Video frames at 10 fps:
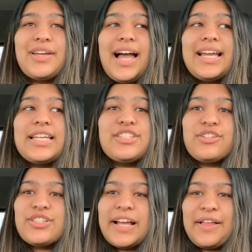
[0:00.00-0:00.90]
I guess
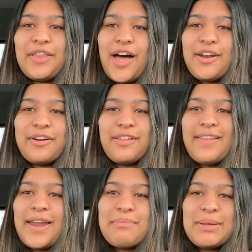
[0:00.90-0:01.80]
there's like a lot on a
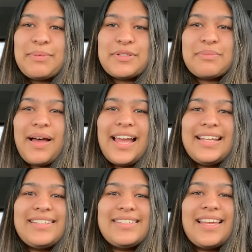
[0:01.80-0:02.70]
lot of people's
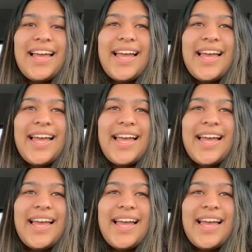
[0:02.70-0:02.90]
minds,